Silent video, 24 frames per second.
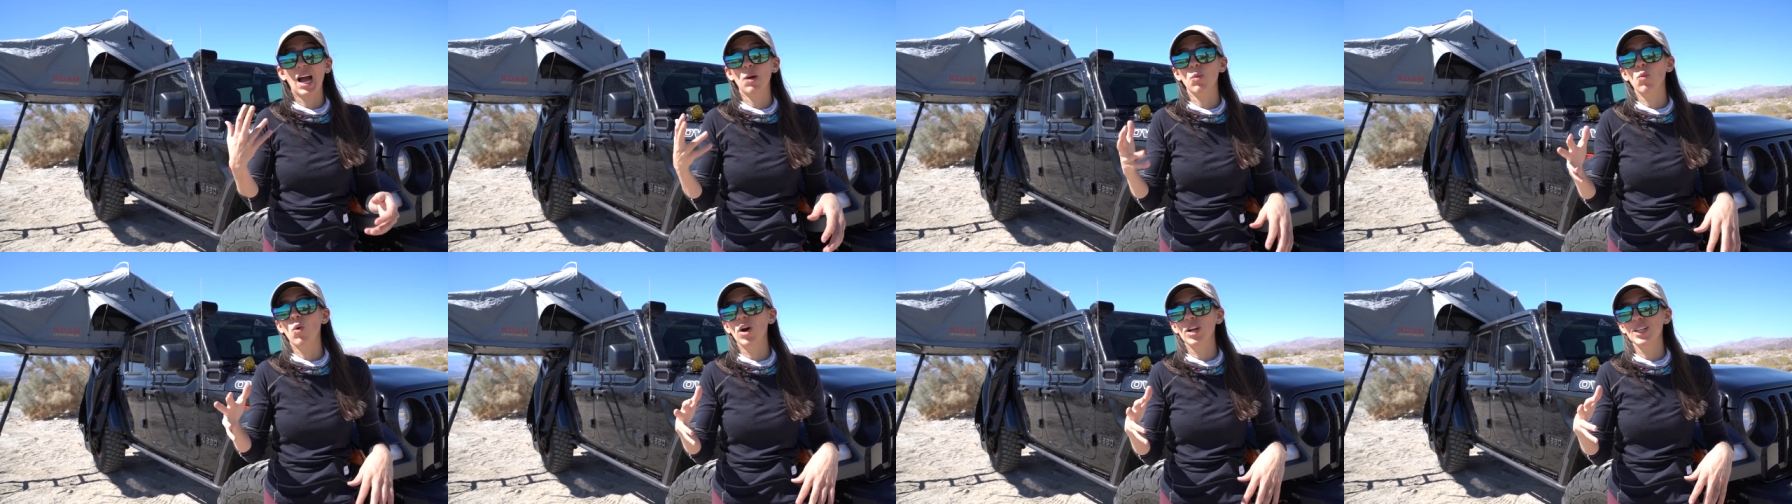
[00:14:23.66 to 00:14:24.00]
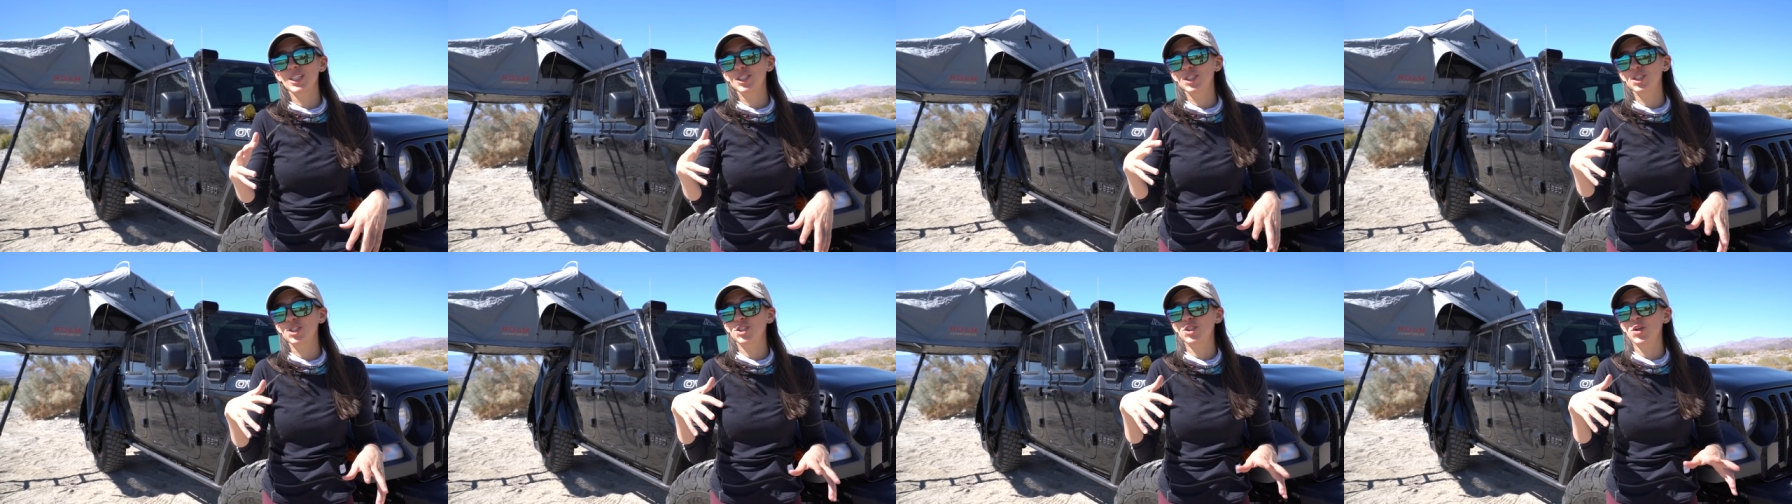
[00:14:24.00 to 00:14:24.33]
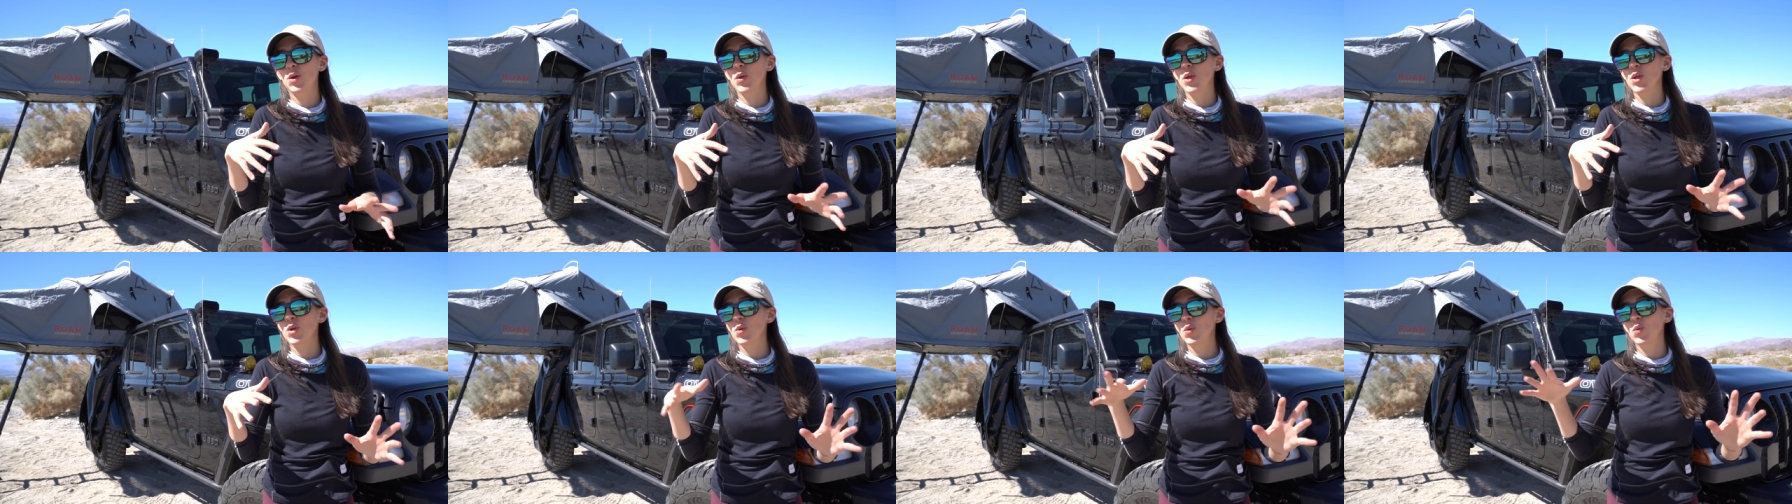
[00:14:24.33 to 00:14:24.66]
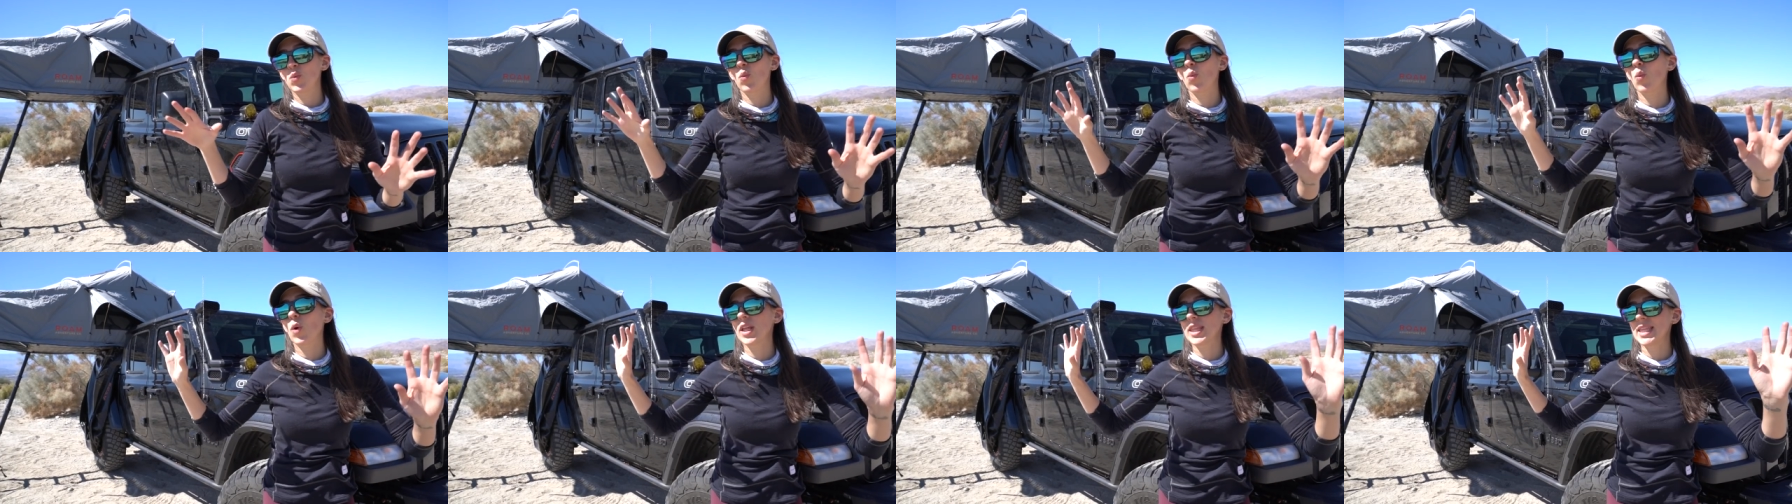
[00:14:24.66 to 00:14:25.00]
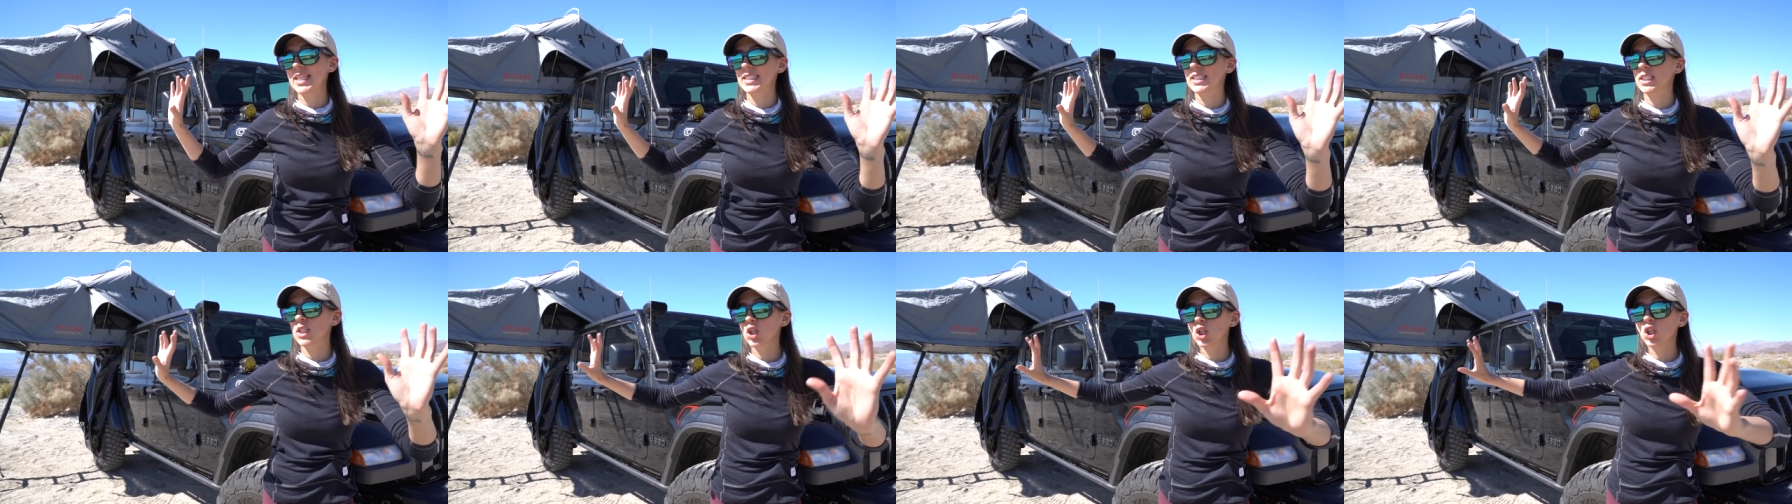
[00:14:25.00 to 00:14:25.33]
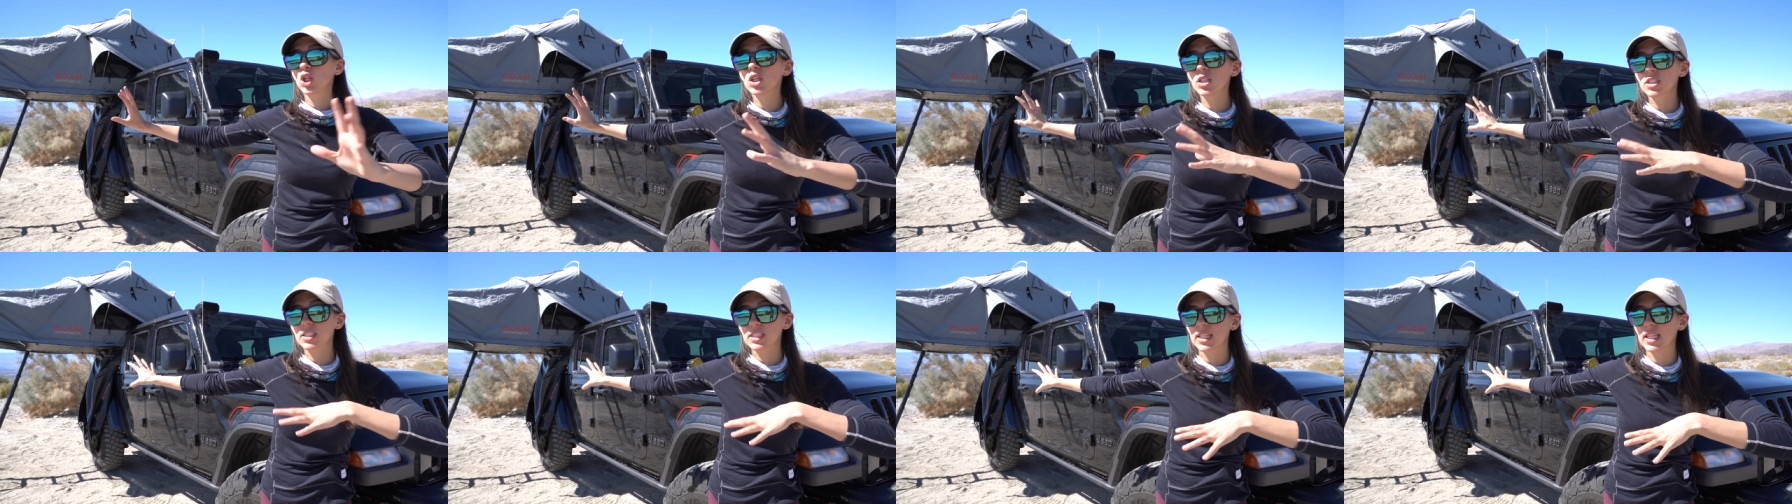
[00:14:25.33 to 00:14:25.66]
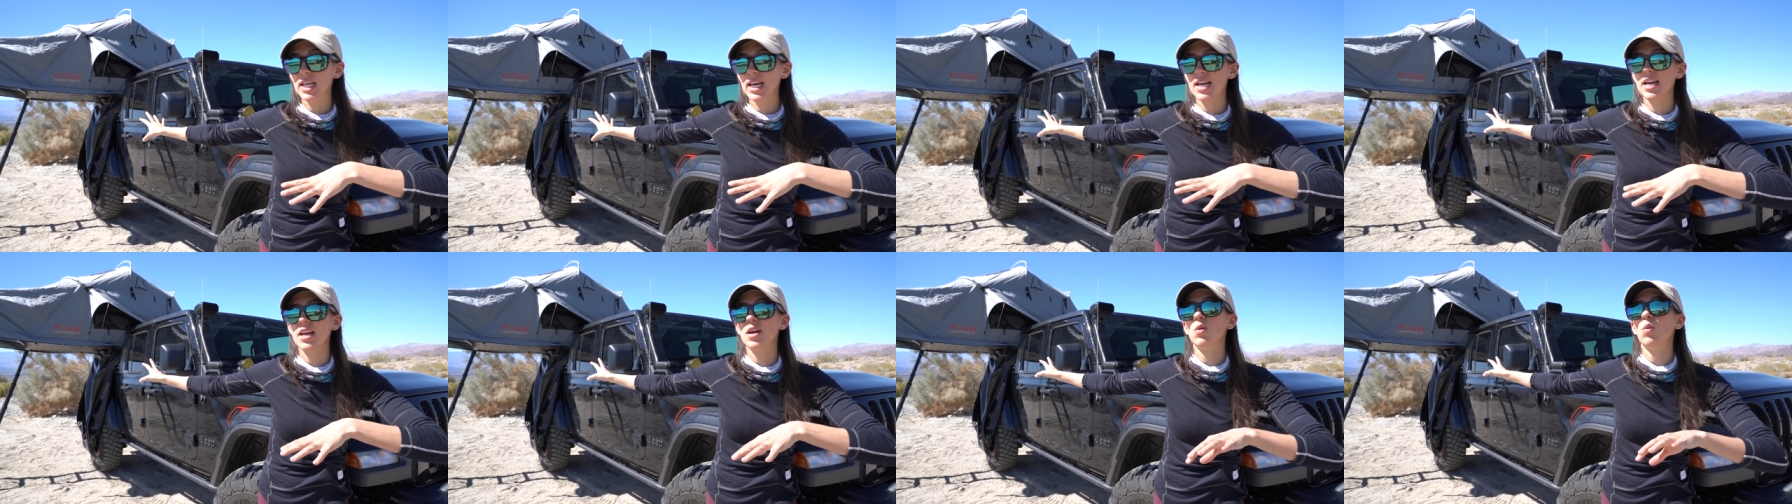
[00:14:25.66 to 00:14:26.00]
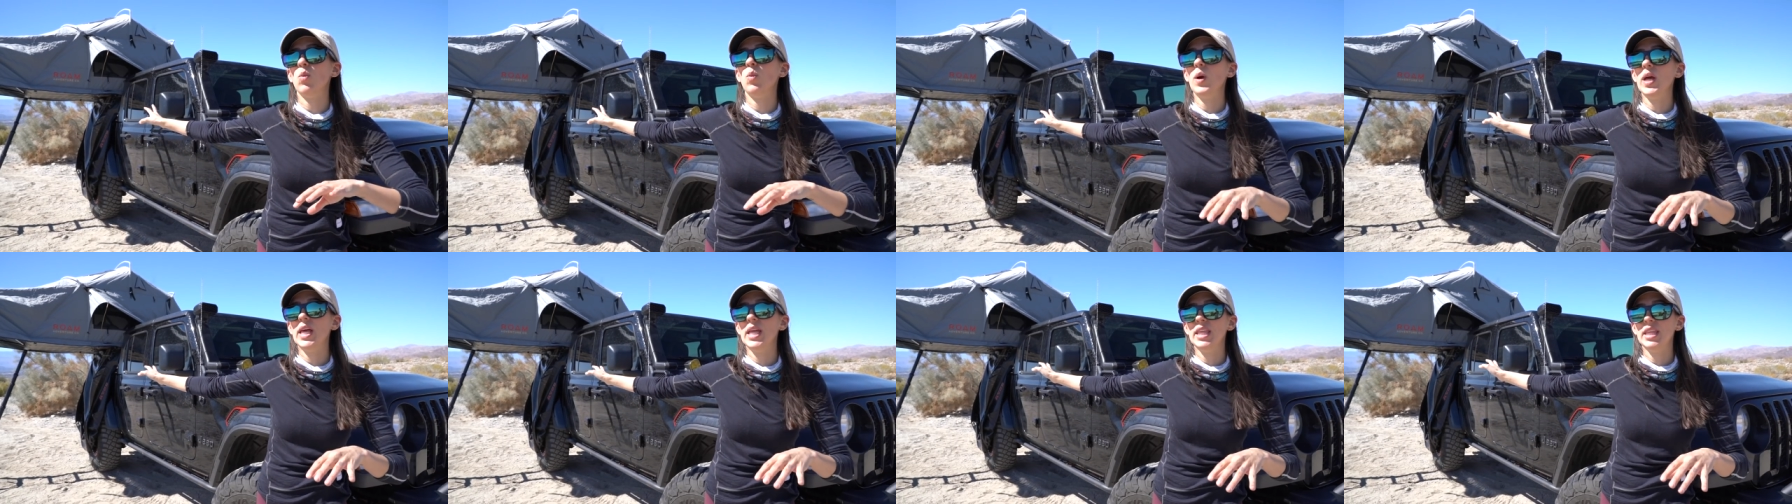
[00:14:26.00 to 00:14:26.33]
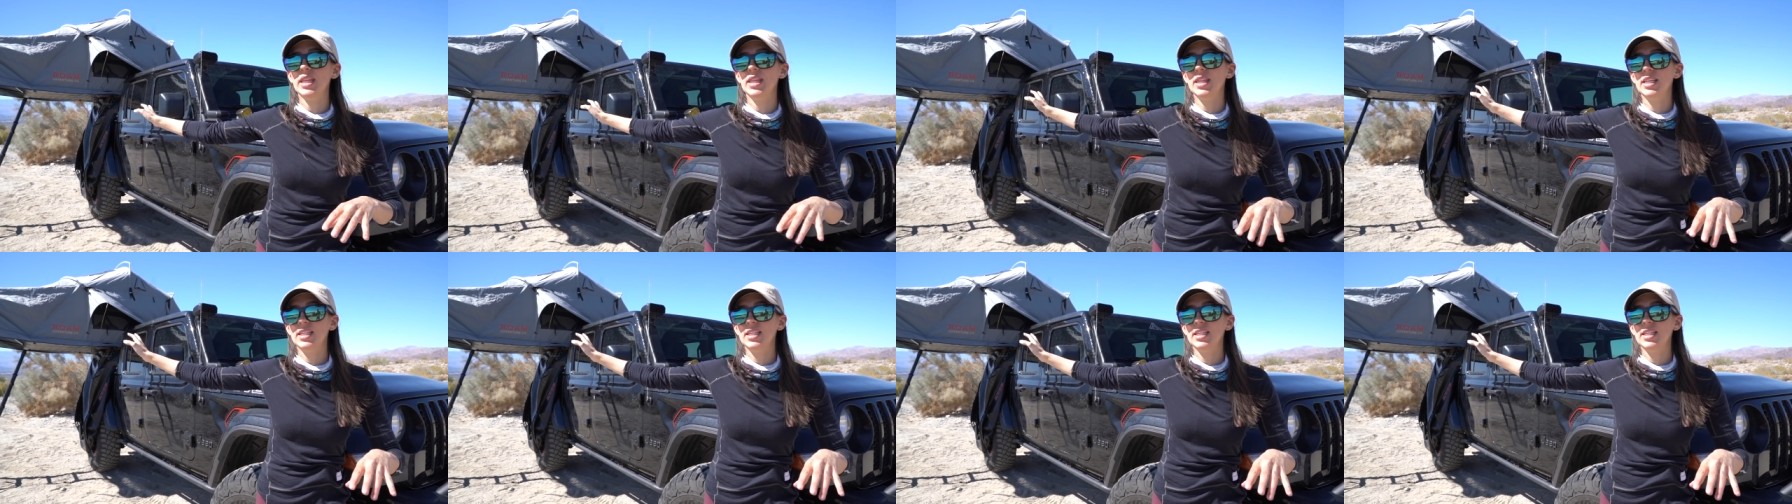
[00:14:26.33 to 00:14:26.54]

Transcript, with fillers: I wanted to show you what this looked like with